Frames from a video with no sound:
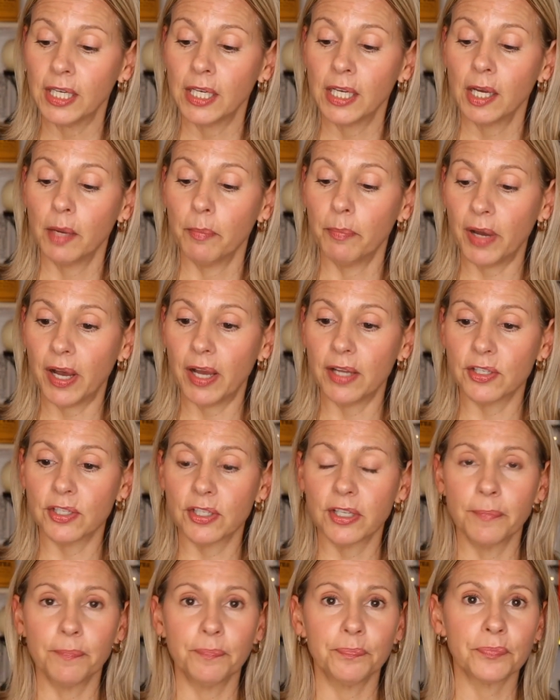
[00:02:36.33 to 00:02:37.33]
But
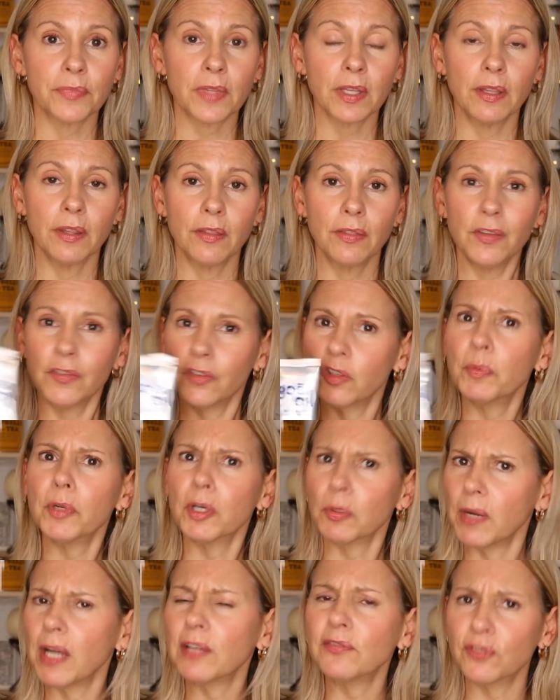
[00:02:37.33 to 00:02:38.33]
this has been
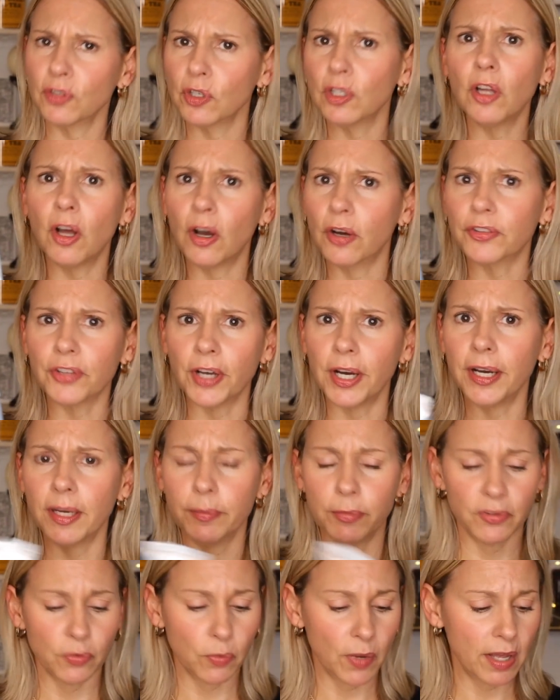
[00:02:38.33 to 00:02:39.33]
around for a long time
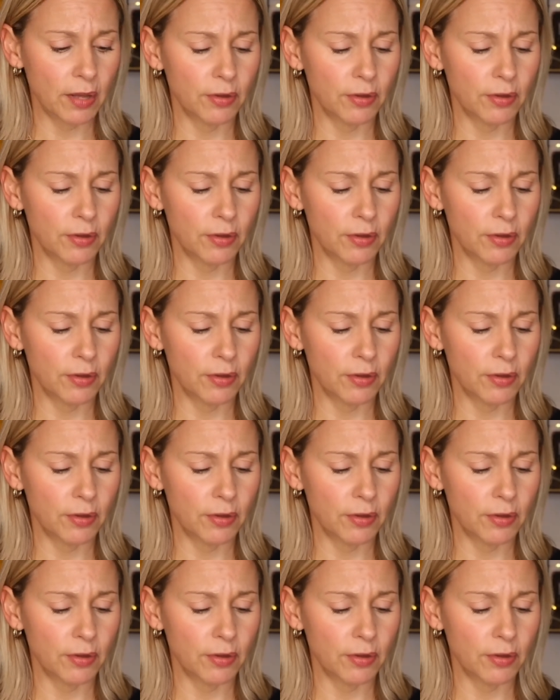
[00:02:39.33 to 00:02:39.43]
as well,